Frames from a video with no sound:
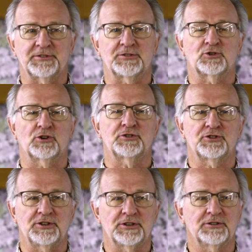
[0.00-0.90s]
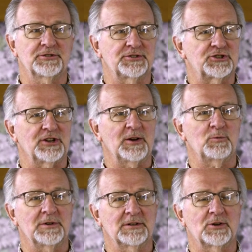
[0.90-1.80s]
of the church here at the
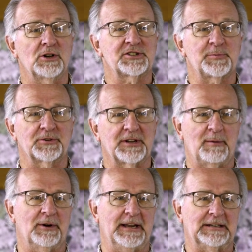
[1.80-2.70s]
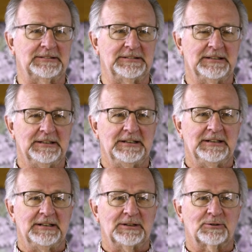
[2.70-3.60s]
Chetwynd Gospel Tabernacle,
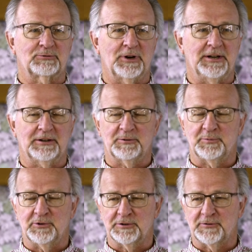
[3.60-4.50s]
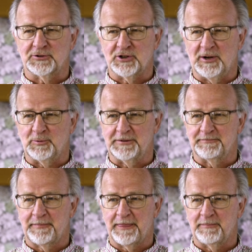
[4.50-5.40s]
right here in beautiful
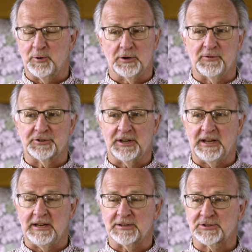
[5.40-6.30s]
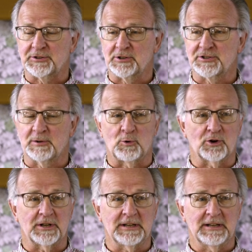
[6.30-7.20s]
Chetwynd. Beautiful day, it's Thursday
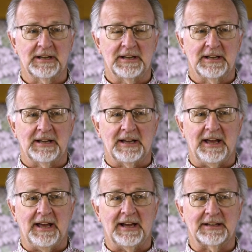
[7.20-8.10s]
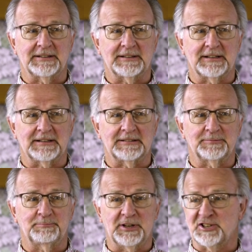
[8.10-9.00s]
morning, and
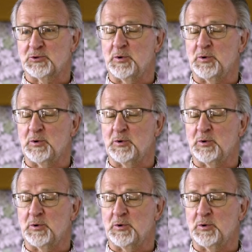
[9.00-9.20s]
plus